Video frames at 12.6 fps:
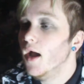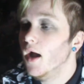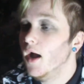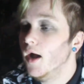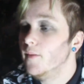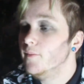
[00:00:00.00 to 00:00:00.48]

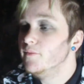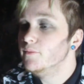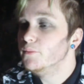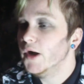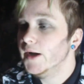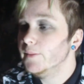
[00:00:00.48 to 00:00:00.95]

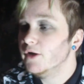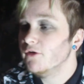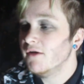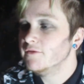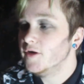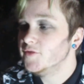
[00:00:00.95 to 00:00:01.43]
By my
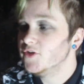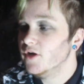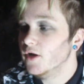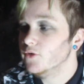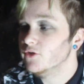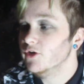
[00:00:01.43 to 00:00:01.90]
grandfather's
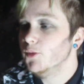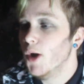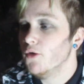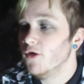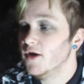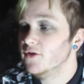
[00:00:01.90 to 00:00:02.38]
ghost, the
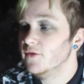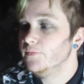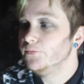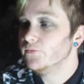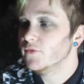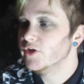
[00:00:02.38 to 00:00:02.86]
email read.
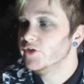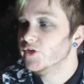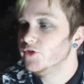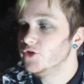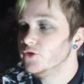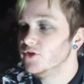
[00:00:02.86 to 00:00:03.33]

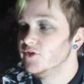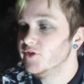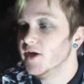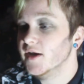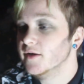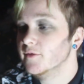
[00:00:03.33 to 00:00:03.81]
So Judas
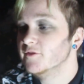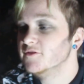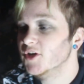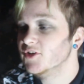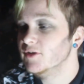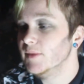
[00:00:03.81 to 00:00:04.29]
did.
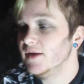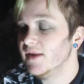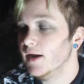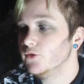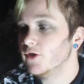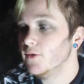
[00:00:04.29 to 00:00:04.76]
First it made the
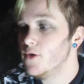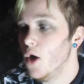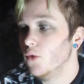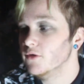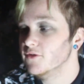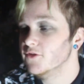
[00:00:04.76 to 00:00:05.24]
house go
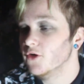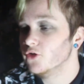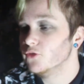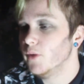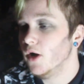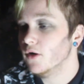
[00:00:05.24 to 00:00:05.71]
cold and the dogs
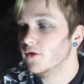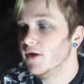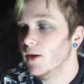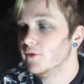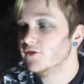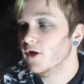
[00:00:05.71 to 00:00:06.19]
bark.
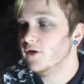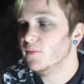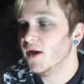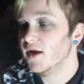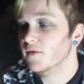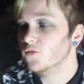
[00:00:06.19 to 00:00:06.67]
Now it's going to
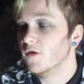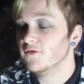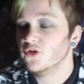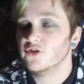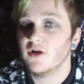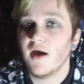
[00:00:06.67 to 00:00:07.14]
make him run
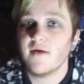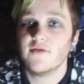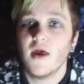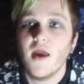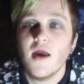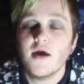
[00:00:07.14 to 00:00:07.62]
for his life.
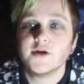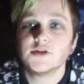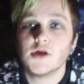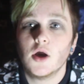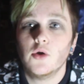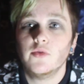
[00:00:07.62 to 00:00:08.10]

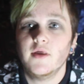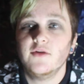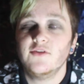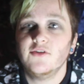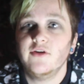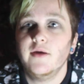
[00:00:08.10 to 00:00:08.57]
So there's
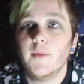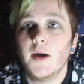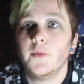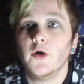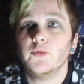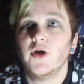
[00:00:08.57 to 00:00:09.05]
this email
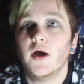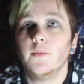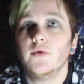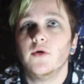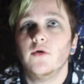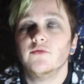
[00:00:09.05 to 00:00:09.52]
pops
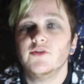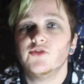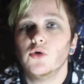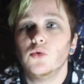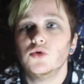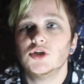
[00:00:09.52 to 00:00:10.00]
up of
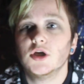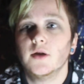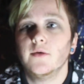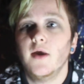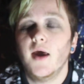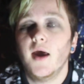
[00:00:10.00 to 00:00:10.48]
this
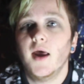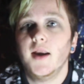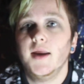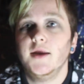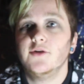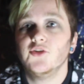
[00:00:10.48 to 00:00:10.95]
auction, and
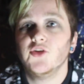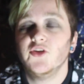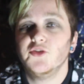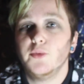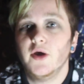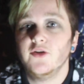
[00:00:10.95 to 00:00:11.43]
he decides
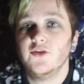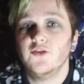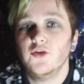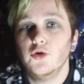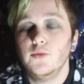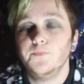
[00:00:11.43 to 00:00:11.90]
to buy this
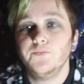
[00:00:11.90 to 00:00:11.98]
suit.